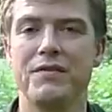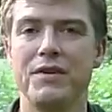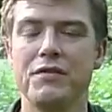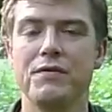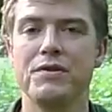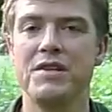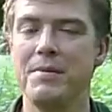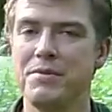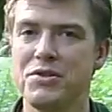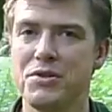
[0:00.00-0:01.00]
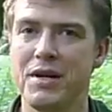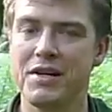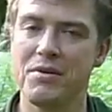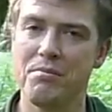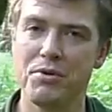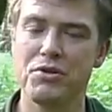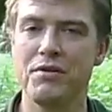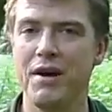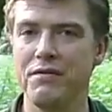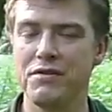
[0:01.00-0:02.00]
of useful tips and tricks on
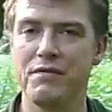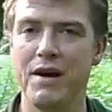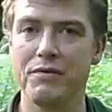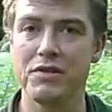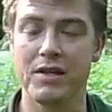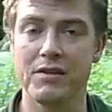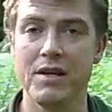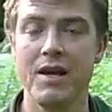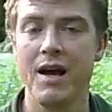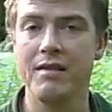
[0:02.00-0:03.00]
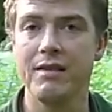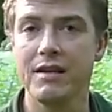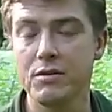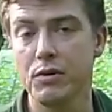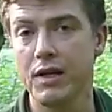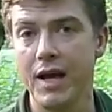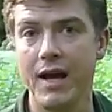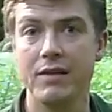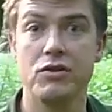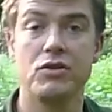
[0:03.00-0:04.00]
bushcraft, survival skills, and things that will
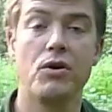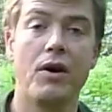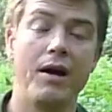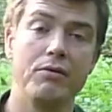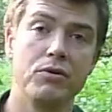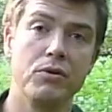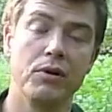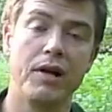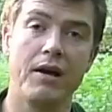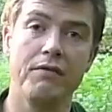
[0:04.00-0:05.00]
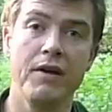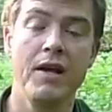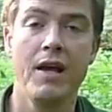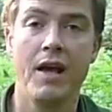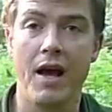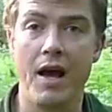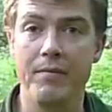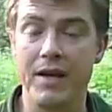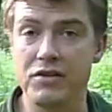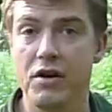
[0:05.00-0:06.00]
enhance your outdoor life.
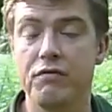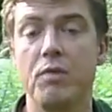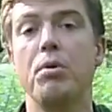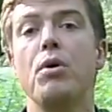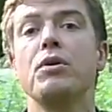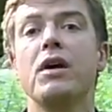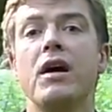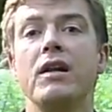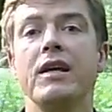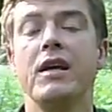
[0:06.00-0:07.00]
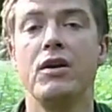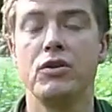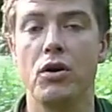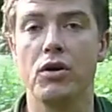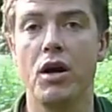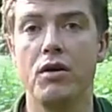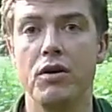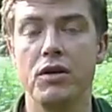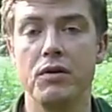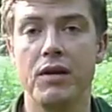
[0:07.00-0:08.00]
That's over at
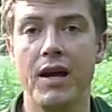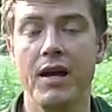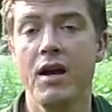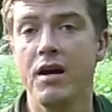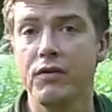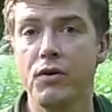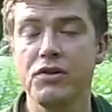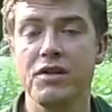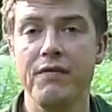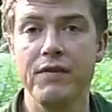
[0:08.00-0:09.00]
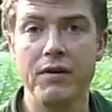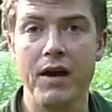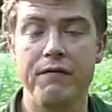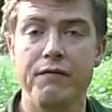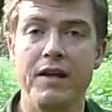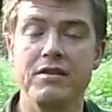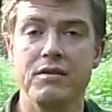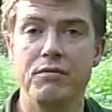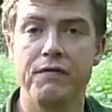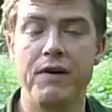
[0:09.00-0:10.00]
paulkirtley.co.uk. And of course, if you have friends
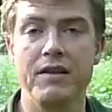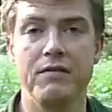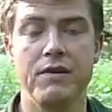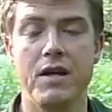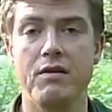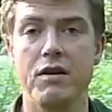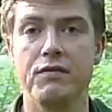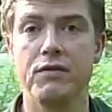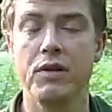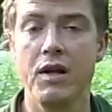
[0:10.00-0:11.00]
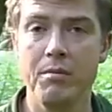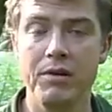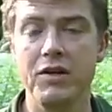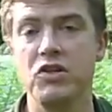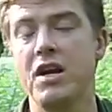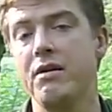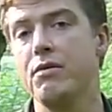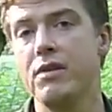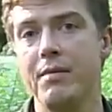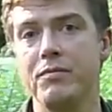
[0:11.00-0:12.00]
that would find this video useful, please share it
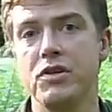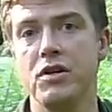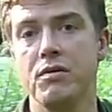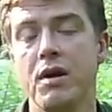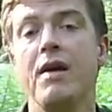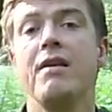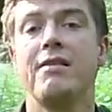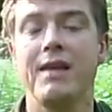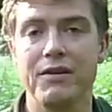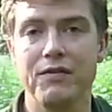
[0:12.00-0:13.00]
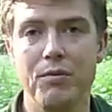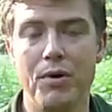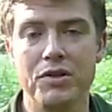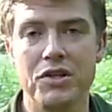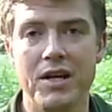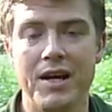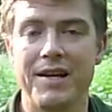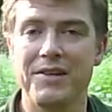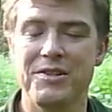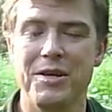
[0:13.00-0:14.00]
with them too. Thanks for watching, and
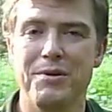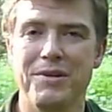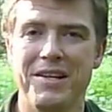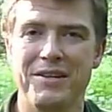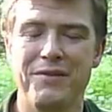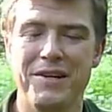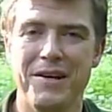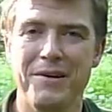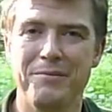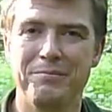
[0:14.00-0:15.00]
I'll see you on the next video.